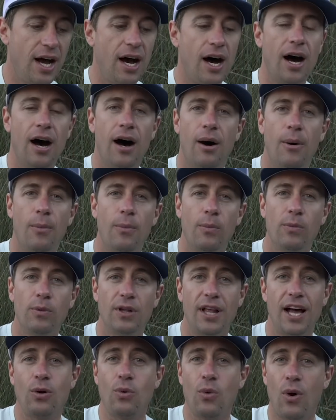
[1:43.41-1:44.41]
Um,
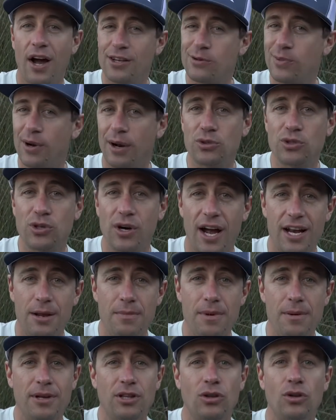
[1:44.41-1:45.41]
likewise, when I'm trying
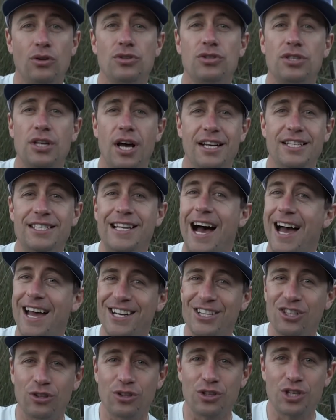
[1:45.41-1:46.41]
to mimic those uh,
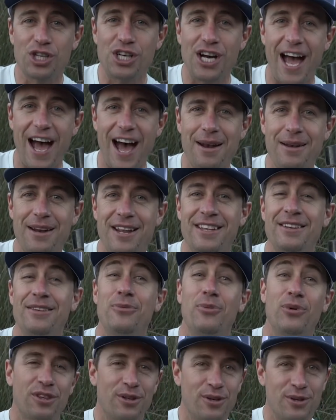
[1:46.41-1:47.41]
dying little shad
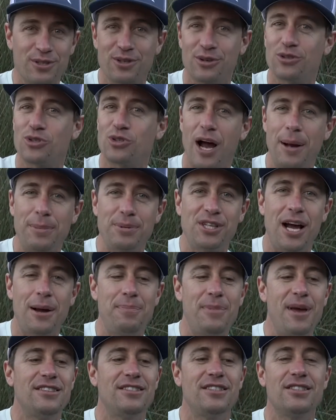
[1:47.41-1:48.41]
with those little drop
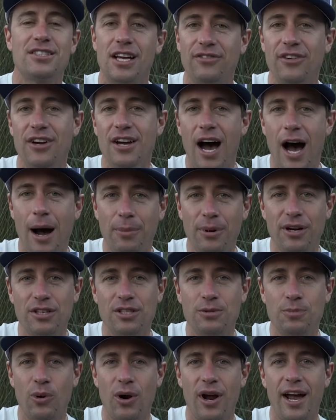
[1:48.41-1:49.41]
shot baits and stuff, I'm gonna
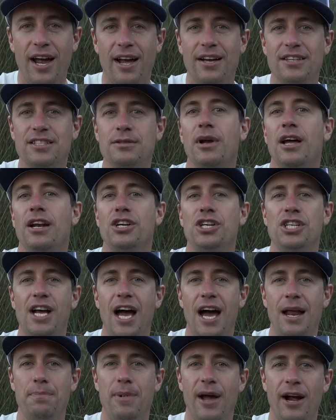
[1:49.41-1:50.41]
spray uh, some kind of
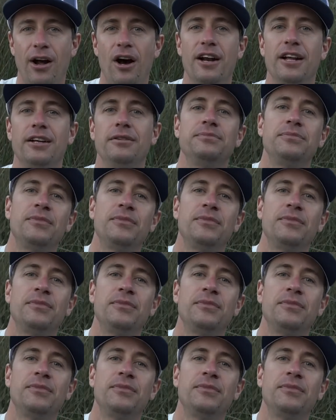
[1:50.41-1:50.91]
shad bang on it.